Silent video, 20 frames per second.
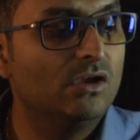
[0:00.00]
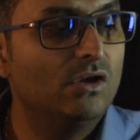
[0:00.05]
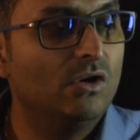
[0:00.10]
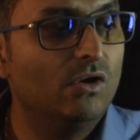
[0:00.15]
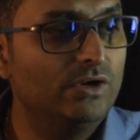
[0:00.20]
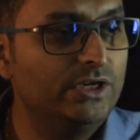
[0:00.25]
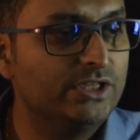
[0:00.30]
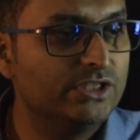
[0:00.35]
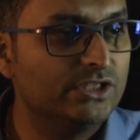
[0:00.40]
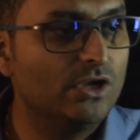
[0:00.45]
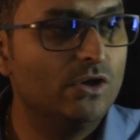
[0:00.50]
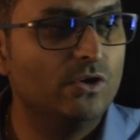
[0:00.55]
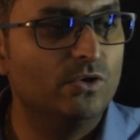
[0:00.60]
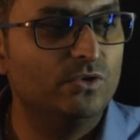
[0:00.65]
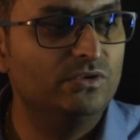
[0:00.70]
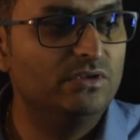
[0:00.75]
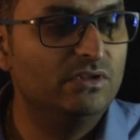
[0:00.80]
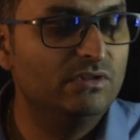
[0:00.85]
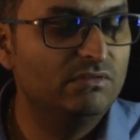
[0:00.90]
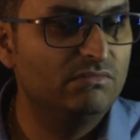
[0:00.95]
On its
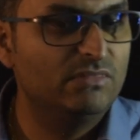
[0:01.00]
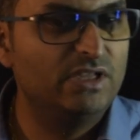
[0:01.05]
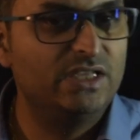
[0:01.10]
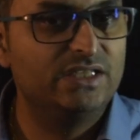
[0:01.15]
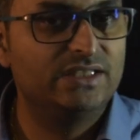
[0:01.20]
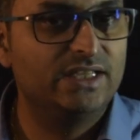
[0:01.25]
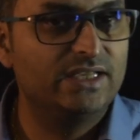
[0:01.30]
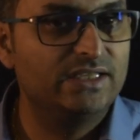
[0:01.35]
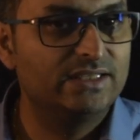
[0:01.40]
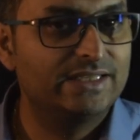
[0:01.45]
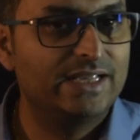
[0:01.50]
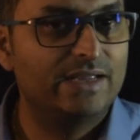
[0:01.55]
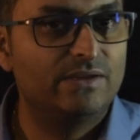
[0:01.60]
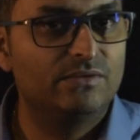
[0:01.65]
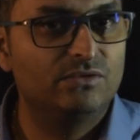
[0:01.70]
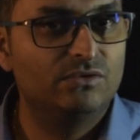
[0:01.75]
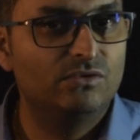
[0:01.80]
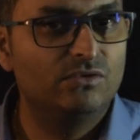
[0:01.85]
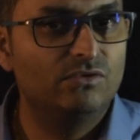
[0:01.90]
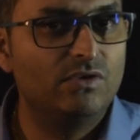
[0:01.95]
own, these things
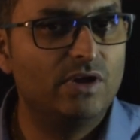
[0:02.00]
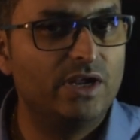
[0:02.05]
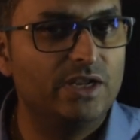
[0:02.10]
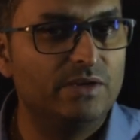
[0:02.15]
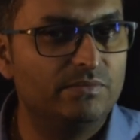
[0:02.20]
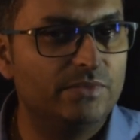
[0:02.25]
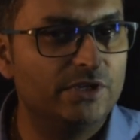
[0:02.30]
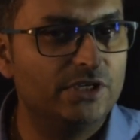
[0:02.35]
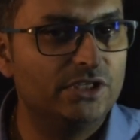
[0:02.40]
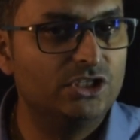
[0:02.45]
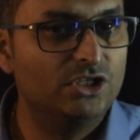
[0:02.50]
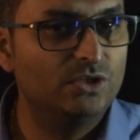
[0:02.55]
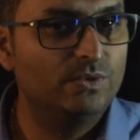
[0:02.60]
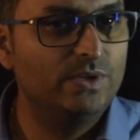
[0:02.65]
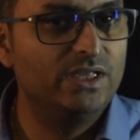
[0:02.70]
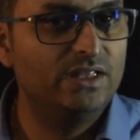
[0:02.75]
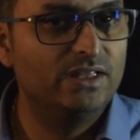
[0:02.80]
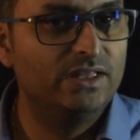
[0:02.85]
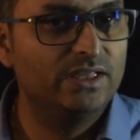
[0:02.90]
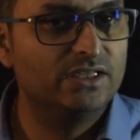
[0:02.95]
sound alright, but
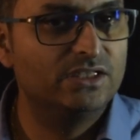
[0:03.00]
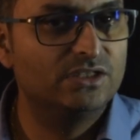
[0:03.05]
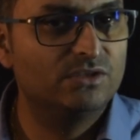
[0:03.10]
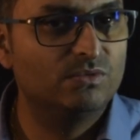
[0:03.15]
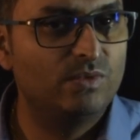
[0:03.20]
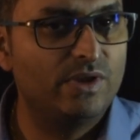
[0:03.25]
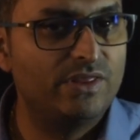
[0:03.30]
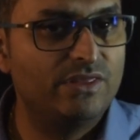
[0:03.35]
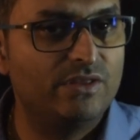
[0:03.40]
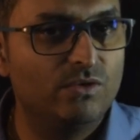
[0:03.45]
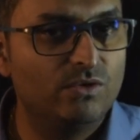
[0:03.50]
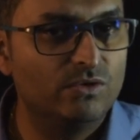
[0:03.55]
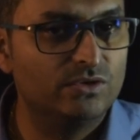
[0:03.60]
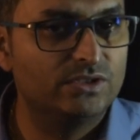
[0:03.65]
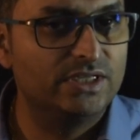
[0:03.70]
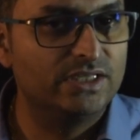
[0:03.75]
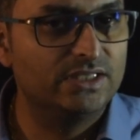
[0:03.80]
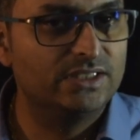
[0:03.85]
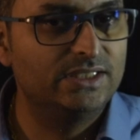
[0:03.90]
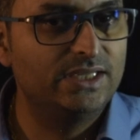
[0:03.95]
doing this when the
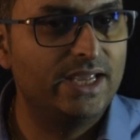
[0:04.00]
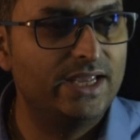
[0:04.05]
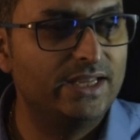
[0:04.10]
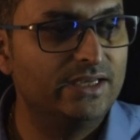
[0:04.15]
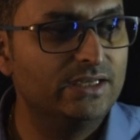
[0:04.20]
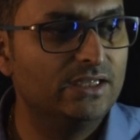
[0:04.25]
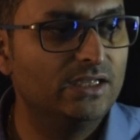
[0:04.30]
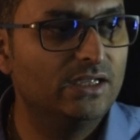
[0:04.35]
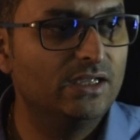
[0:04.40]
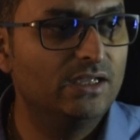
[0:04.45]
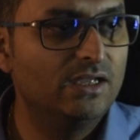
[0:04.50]
horse is dead,